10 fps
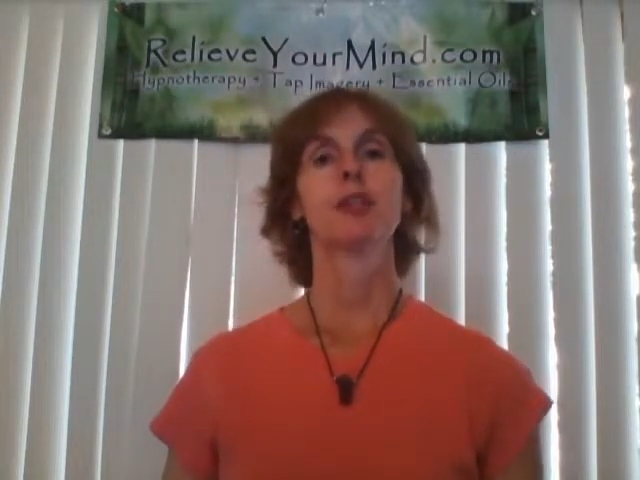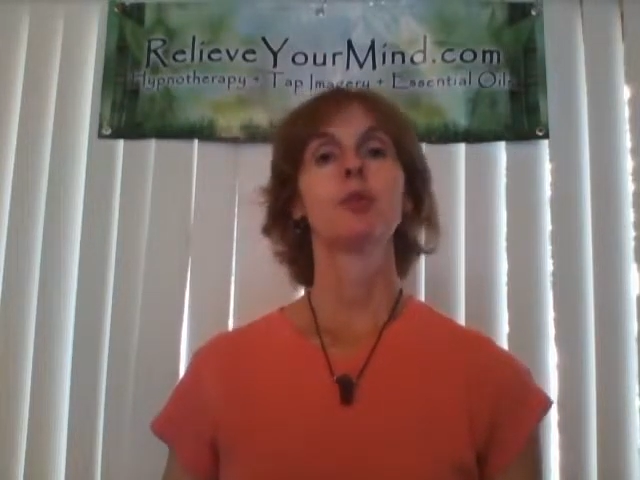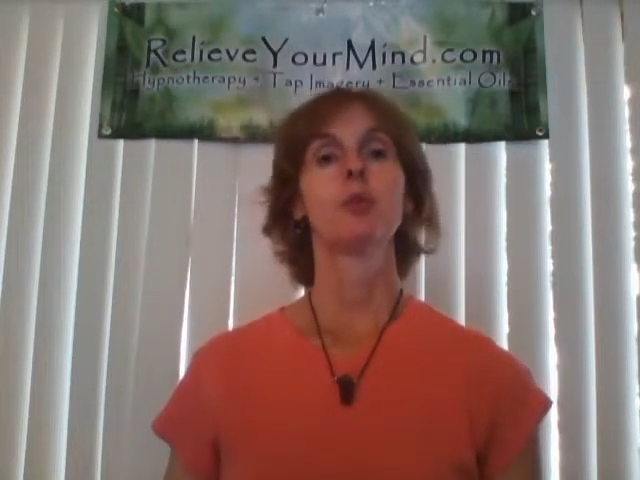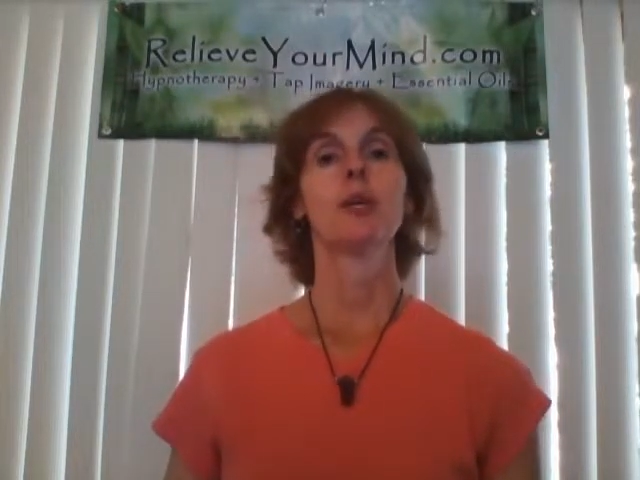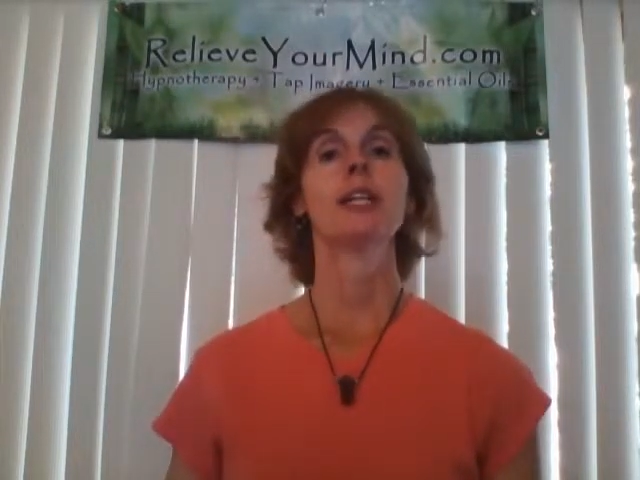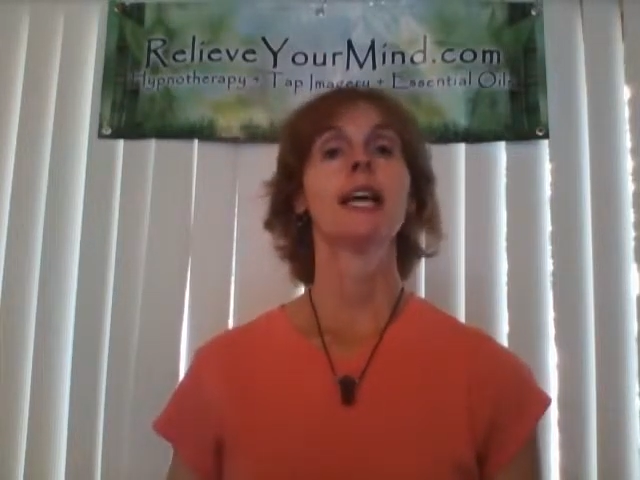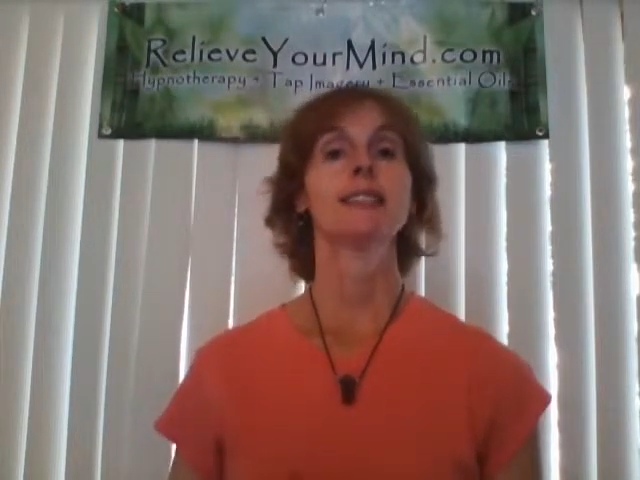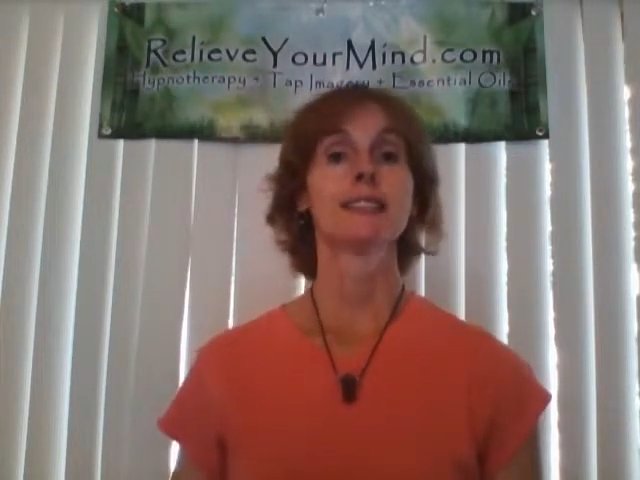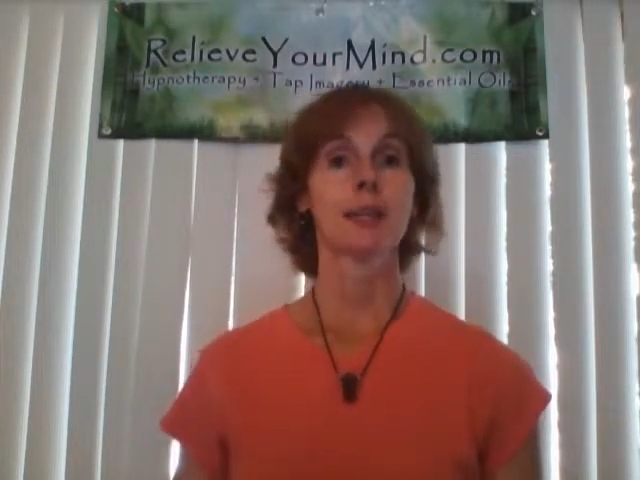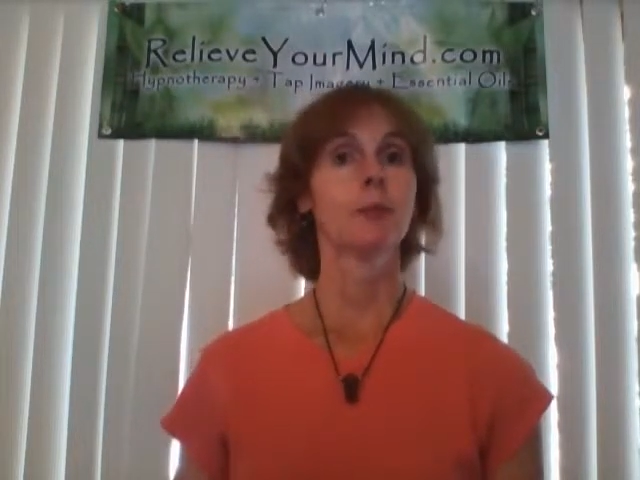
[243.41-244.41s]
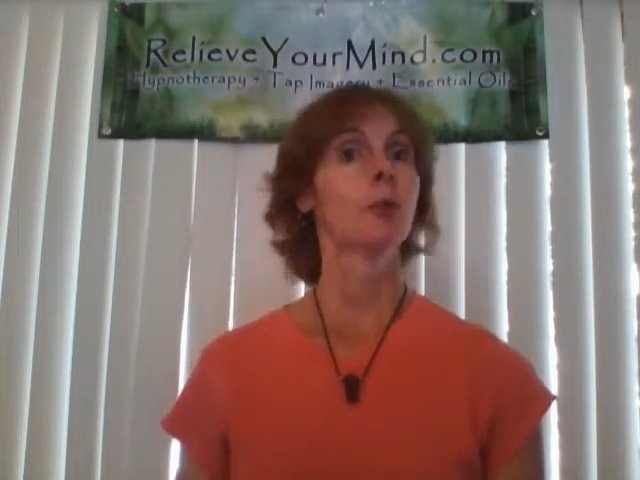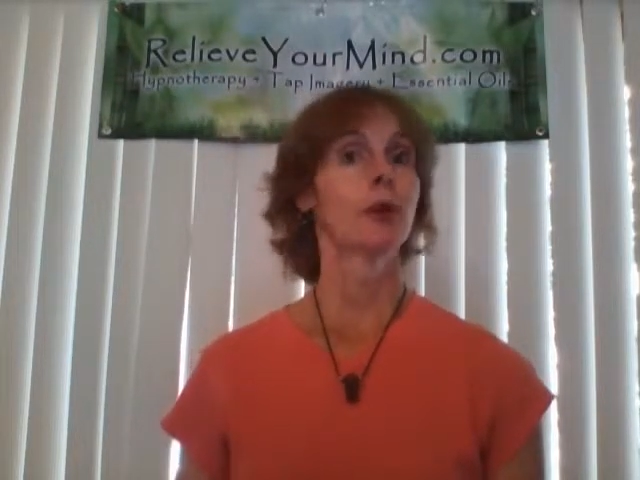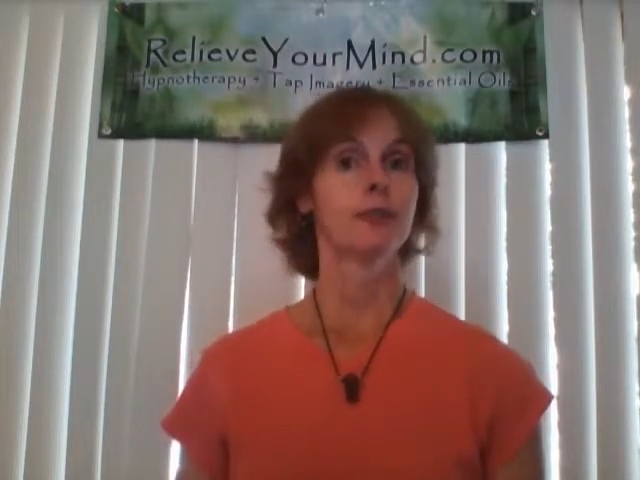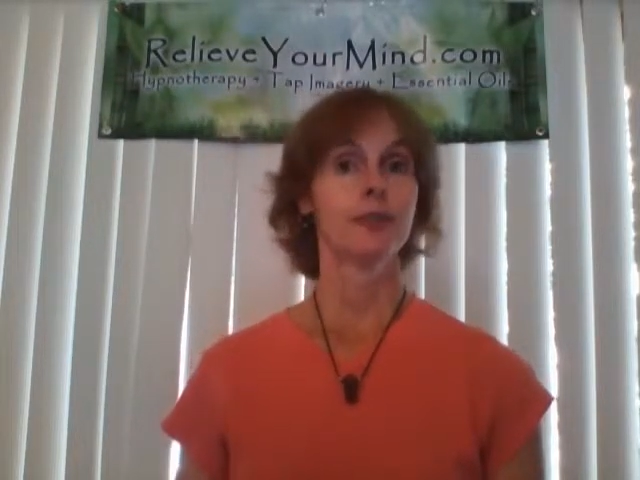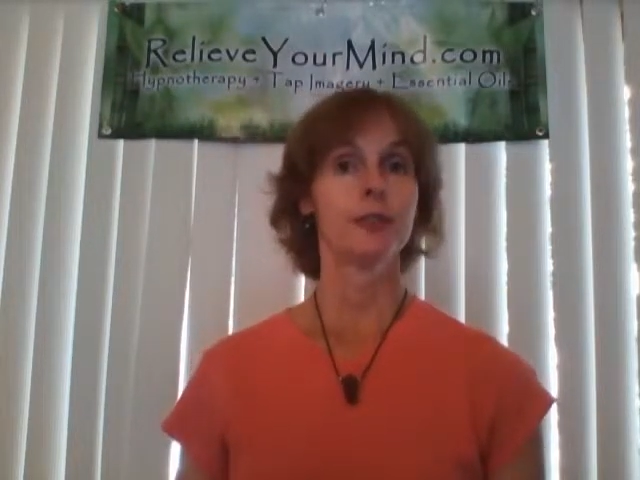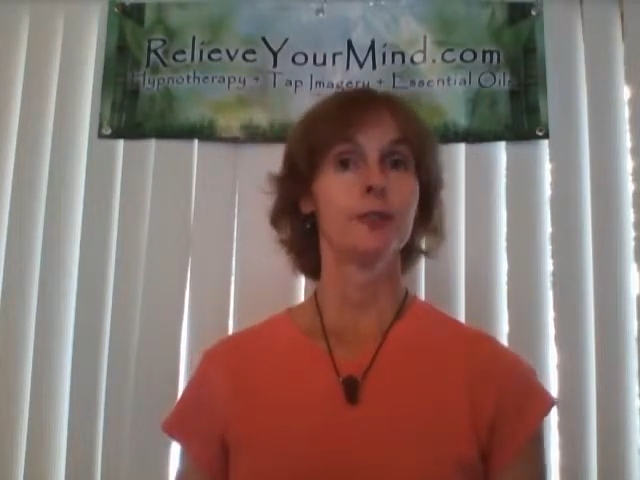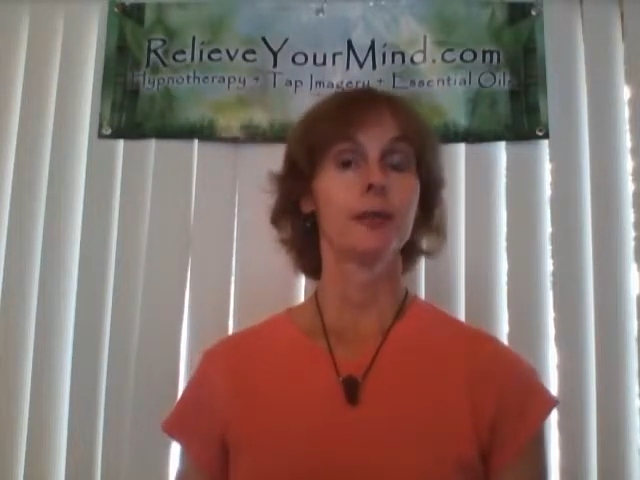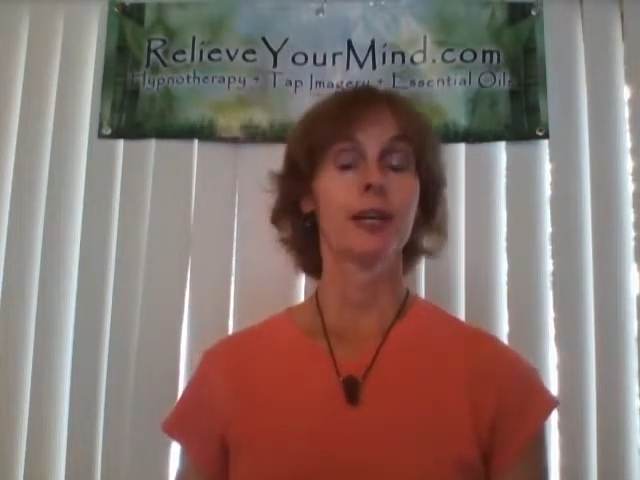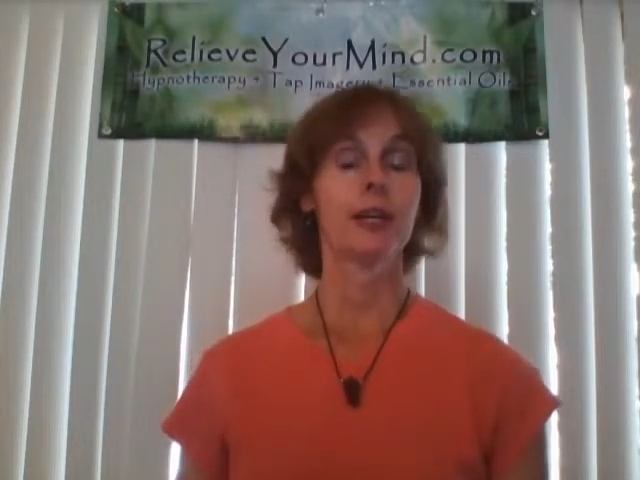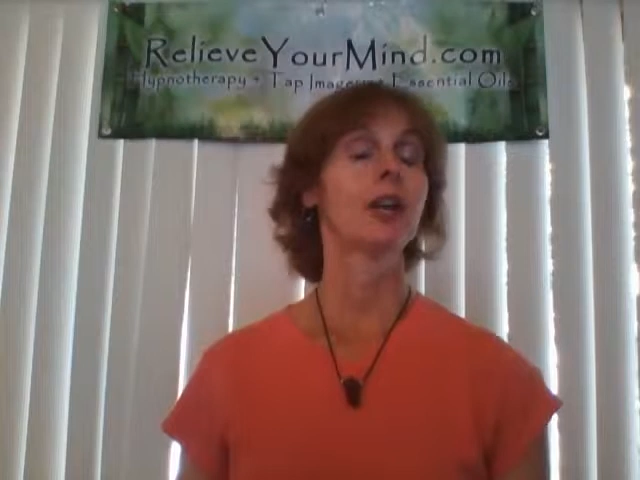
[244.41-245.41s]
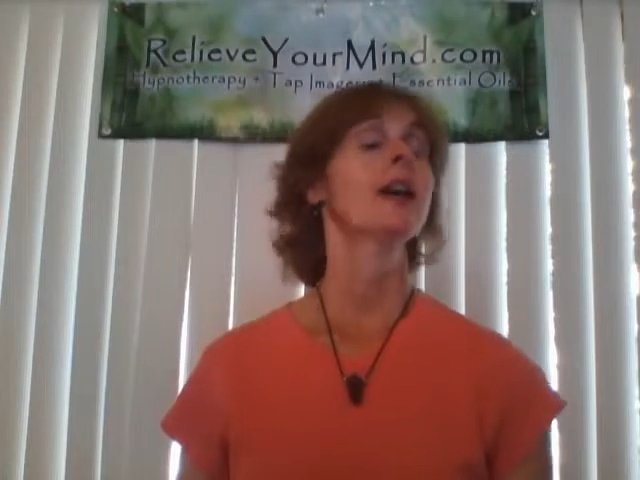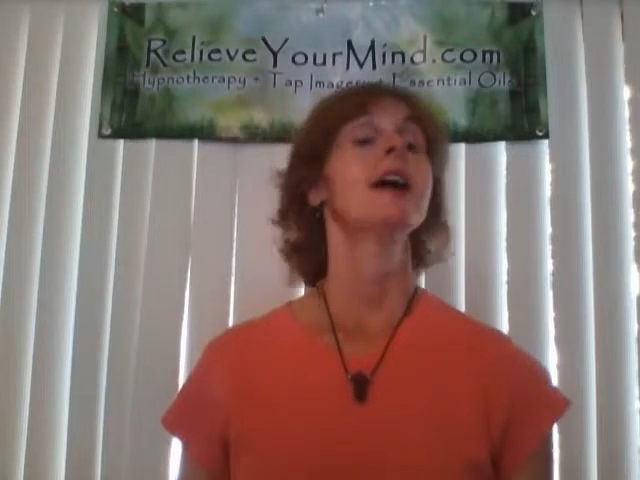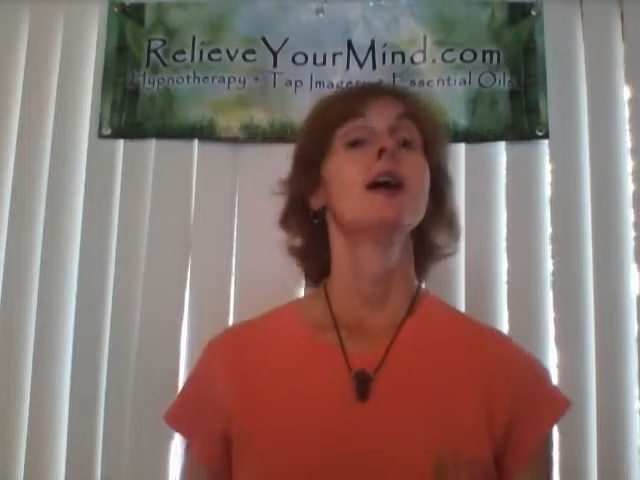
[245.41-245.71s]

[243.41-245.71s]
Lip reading: You will at some point feel better.